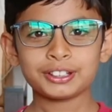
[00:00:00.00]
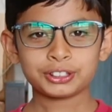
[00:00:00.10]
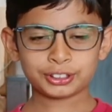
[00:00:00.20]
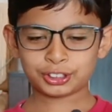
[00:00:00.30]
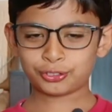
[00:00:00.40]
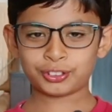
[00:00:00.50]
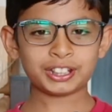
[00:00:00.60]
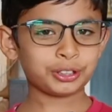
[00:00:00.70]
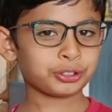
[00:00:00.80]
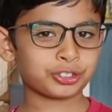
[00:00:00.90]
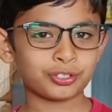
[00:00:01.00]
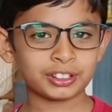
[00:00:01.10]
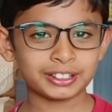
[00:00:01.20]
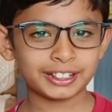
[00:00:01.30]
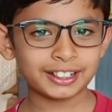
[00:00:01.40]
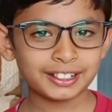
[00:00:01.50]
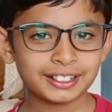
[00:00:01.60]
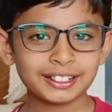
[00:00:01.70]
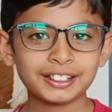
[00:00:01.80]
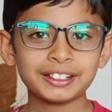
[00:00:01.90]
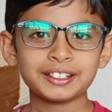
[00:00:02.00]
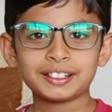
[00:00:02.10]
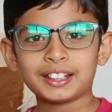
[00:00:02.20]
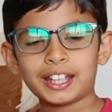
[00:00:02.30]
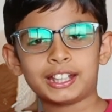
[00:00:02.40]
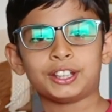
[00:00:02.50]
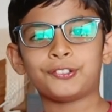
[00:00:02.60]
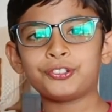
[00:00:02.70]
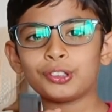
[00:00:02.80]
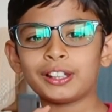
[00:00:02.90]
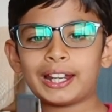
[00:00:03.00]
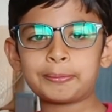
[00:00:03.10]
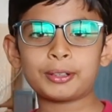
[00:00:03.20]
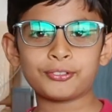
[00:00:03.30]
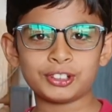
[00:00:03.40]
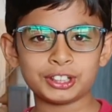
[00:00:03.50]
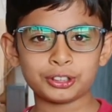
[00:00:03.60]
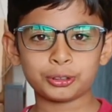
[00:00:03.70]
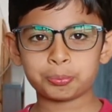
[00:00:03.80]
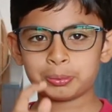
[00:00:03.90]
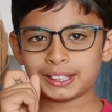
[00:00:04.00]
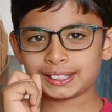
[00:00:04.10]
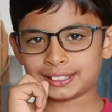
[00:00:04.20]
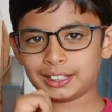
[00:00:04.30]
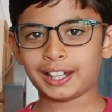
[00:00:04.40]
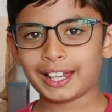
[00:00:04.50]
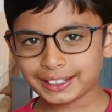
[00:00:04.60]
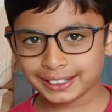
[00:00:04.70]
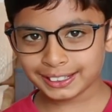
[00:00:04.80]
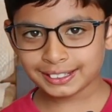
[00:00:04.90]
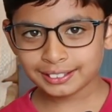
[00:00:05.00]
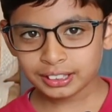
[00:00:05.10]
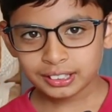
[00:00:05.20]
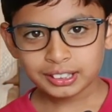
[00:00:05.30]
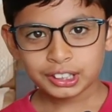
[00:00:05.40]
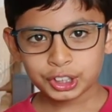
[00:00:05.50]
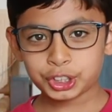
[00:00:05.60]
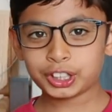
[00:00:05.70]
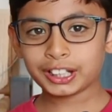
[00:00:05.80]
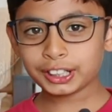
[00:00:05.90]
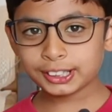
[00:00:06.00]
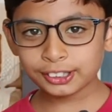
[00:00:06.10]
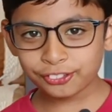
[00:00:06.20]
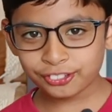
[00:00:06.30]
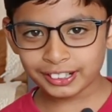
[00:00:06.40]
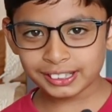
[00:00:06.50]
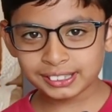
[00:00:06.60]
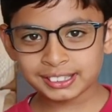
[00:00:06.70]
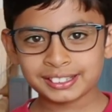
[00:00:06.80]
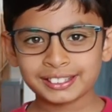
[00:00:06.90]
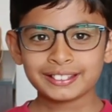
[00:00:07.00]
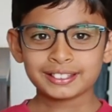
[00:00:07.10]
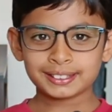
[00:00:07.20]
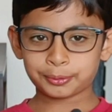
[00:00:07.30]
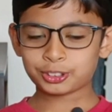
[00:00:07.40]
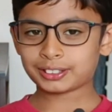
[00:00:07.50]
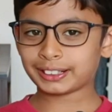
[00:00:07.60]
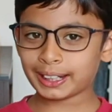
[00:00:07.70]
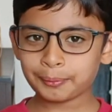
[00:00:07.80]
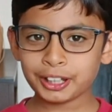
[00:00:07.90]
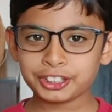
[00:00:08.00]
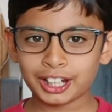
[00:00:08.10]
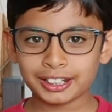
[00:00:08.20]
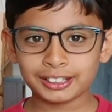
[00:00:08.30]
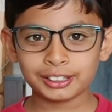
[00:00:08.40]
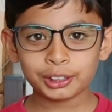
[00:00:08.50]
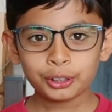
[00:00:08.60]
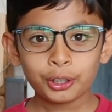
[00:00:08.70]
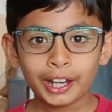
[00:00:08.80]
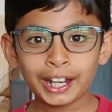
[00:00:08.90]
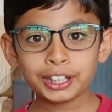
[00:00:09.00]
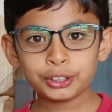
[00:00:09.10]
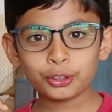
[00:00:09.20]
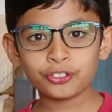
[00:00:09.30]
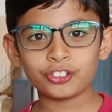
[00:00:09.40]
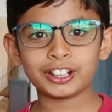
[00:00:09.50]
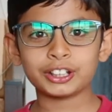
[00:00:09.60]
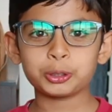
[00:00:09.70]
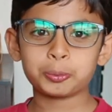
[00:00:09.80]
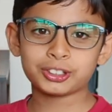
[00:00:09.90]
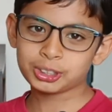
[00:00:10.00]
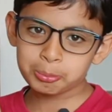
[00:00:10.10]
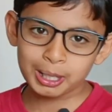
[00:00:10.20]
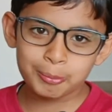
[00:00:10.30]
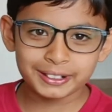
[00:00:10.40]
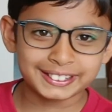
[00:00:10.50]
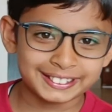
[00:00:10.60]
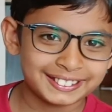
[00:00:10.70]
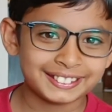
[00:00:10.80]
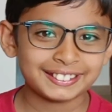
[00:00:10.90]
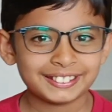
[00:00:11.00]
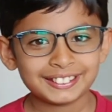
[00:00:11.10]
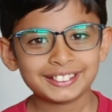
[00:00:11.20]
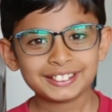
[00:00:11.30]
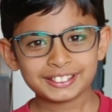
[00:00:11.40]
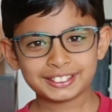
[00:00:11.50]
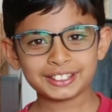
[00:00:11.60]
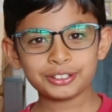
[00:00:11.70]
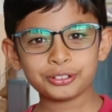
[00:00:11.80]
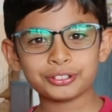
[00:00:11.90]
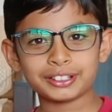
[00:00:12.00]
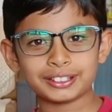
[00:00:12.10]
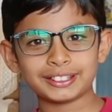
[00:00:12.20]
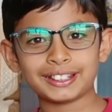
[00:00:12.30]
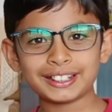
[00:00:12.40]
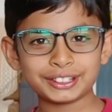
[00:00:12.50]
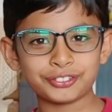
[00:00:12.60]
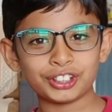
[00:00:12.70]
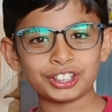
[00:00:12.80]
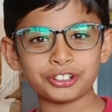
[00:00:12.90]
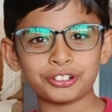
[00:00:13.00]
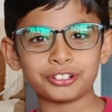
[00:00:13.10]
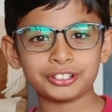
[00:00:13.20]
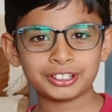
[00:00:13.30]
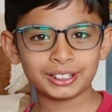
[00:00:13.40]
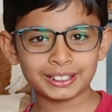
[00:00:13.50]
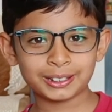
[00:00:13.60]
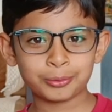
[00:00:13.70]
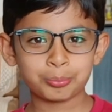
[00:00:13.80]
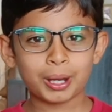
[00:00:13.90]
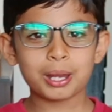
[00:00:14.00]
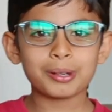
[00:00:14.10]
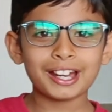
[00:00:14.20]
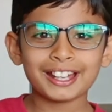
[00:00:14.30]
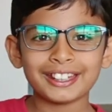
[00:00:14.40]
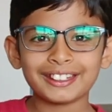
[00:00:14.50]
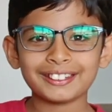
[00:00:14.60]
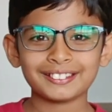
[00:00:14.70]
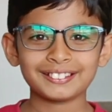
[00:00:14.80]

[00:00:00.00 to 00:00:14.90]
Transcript: So it's a very useful thing. And if you liked my video, please like it, share it to your friends, subscribe my channel, and don't forget to press the bell button. See you in the next video. Till then, bye bye.